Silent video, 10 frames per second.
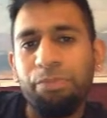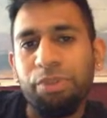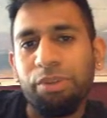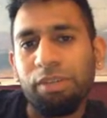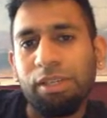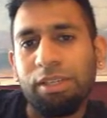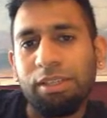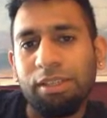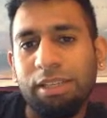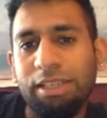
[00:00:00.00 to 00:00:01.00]
okay,
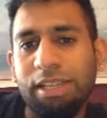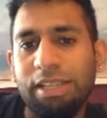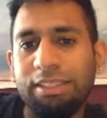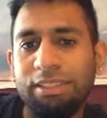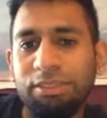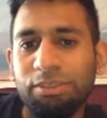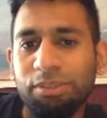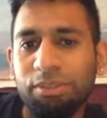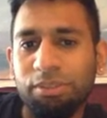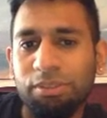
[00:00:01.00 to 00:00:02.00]
and then I take the
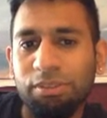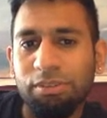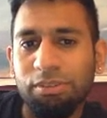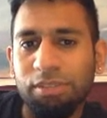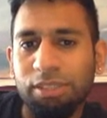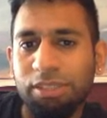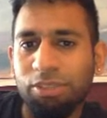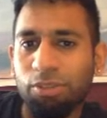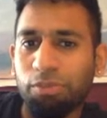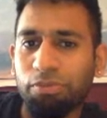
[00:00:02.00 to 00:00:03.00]
rook, and there's no
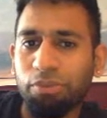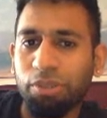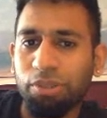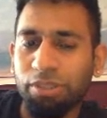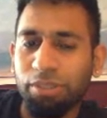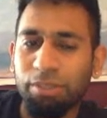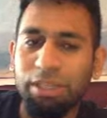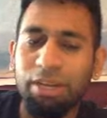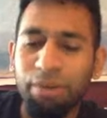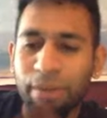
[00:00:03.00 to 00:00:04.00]
more fork, okay. But
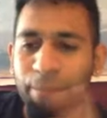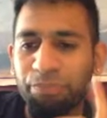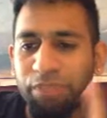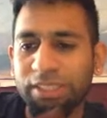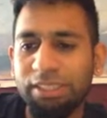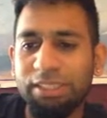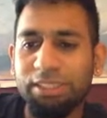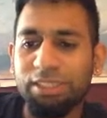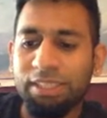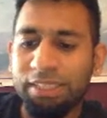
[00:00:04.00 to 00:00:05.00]
now this is the
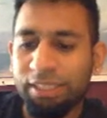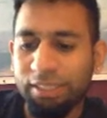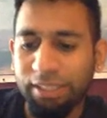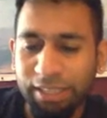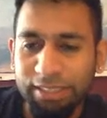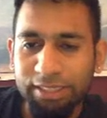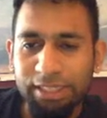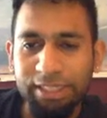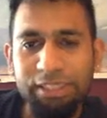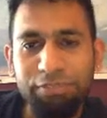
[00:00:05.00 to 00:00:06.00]
key thing, like
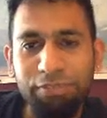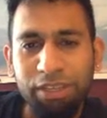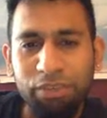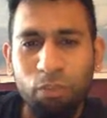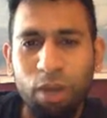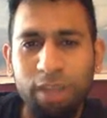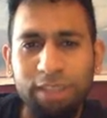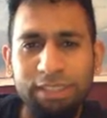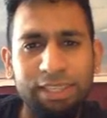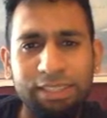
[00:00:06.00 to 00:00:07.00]
identifying why this
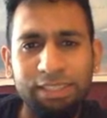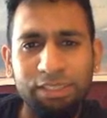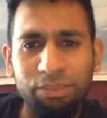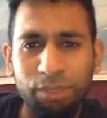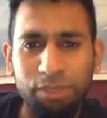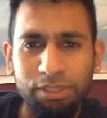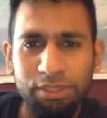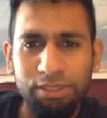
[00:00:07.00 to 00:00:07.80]
tactic worked.